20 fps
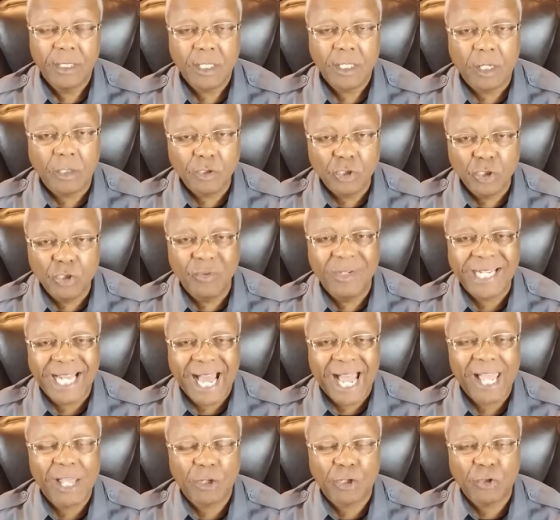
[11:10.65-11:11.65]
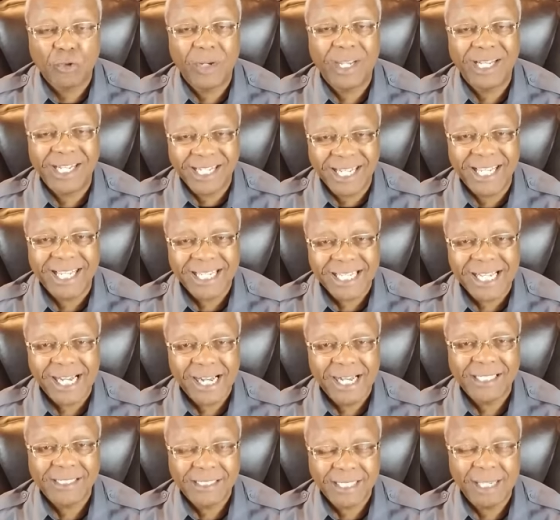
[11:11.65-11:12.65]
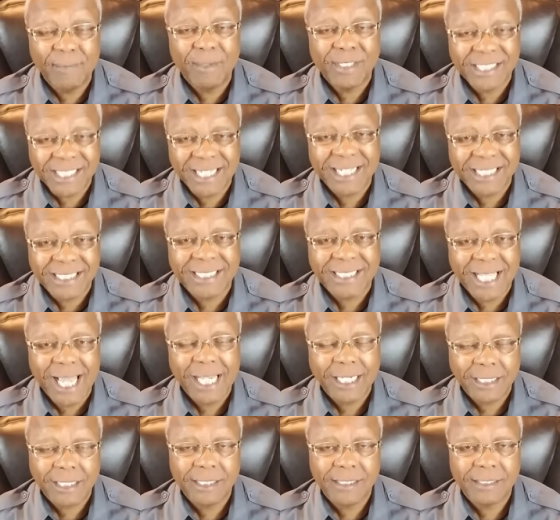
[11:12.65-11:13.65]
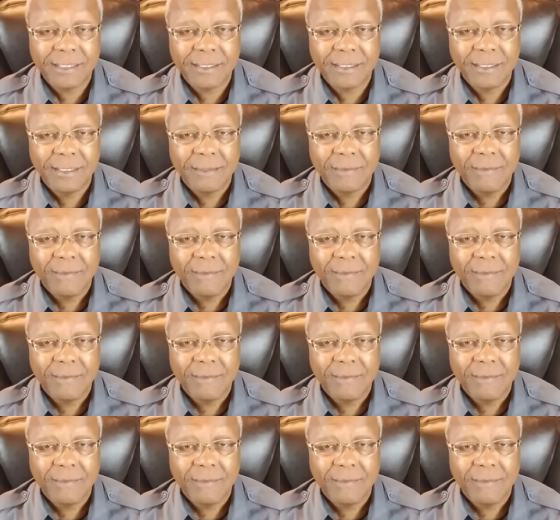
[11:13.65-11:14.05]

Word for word: Because you and I are created in God's image, in his likeness.